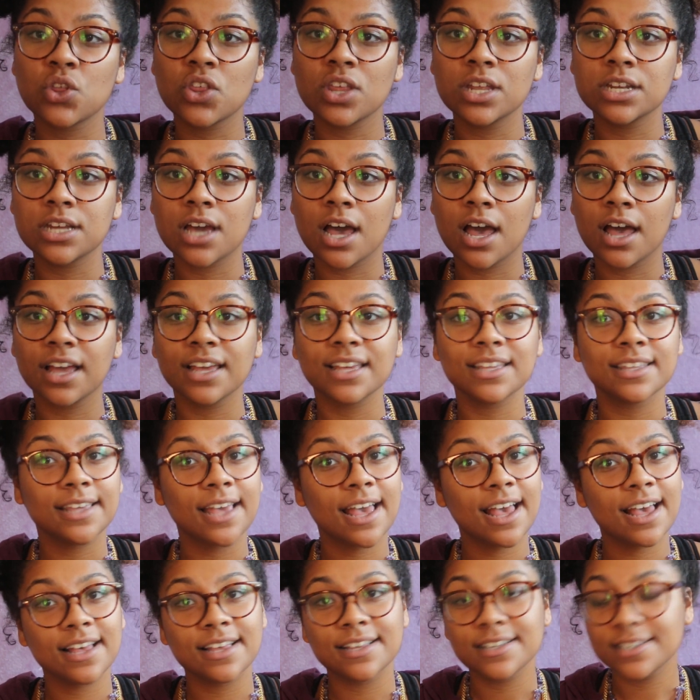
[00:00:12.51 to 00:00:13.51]
on the dot,
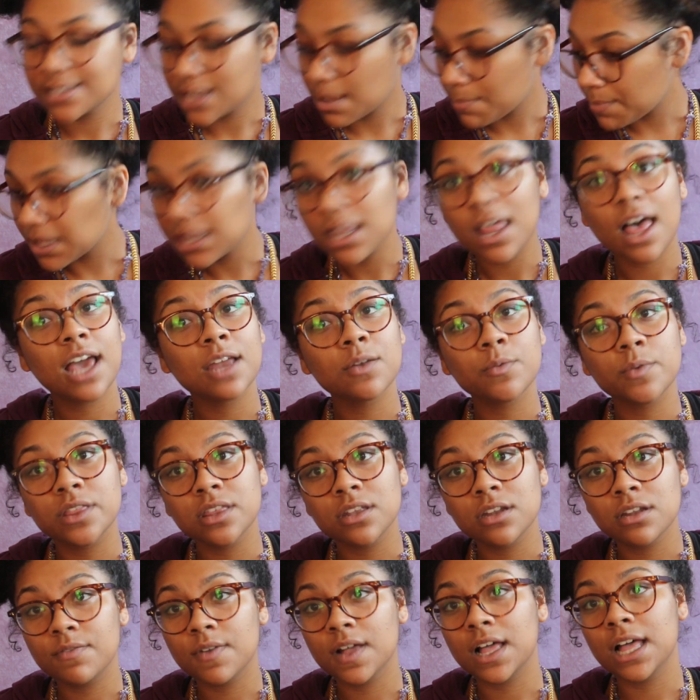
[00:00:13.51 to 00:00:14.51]
yes, I'm aligned with
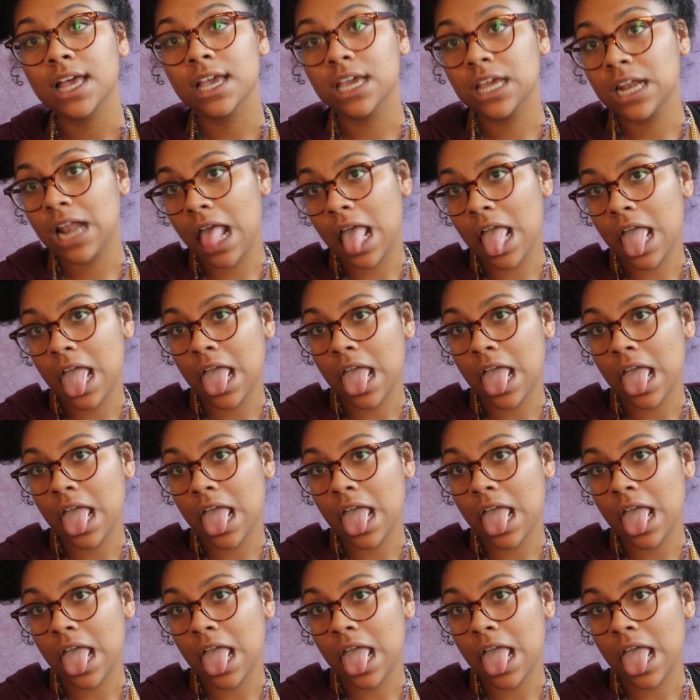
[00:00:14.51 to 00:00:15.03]
the divine.